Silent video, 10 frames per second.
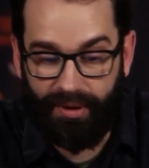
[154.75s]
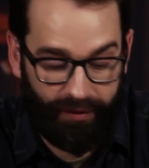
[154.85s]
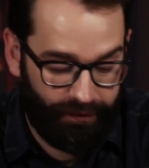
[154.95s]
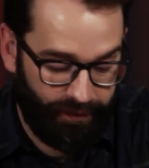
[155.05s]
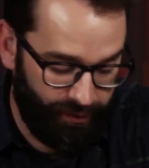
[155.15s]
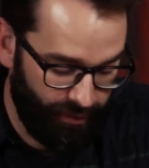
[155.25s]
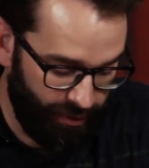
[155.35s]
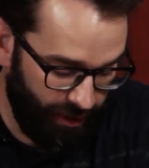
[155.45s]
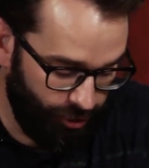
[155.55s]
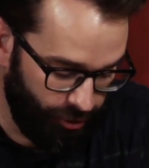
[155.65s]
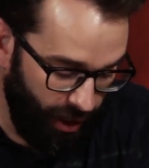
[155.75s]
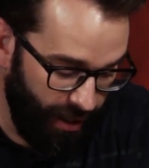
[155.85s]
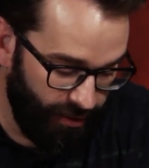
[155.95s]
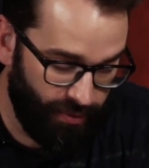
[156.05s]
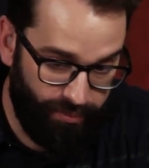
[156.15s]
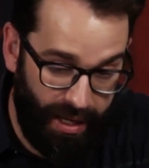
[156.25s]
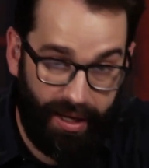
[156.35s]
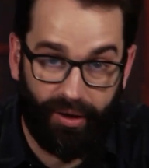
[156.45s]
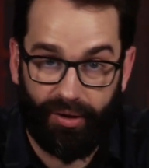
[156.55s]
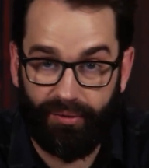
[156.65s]
if a trans
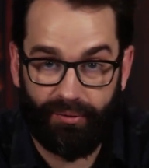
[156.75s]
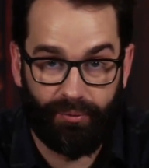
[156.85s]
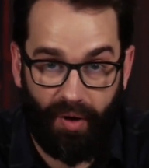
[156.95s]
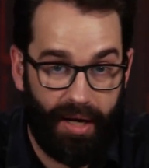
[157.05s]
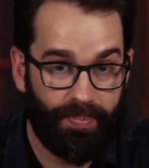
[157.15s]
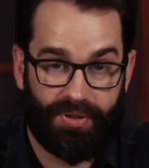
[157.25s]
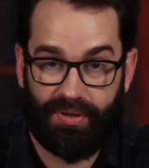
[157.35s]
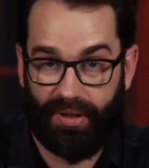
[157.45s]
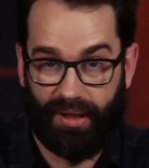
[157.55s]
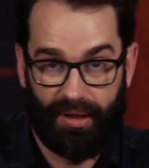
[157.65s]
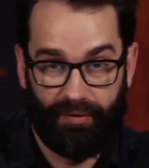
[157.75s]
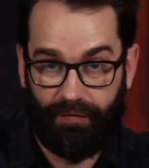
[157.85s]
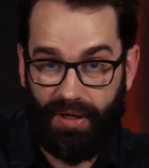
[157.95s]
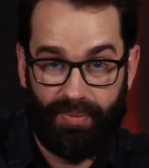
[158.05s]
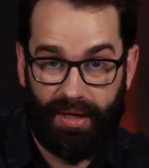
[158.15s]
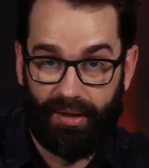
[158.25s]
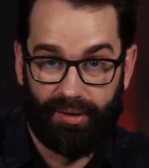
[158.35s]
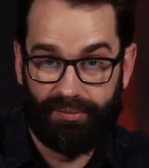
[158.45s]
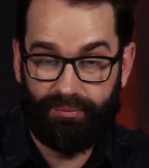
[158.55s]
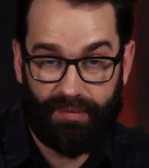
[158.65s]
male rapes a
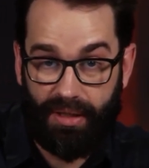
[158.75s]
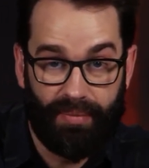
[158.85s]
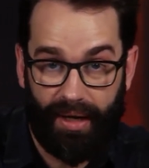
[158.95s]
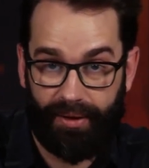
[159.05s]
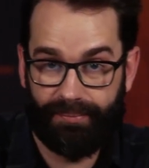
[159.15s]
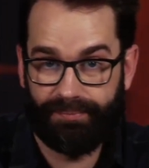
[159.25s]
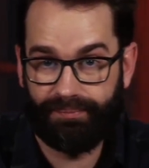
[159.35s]
female inmate.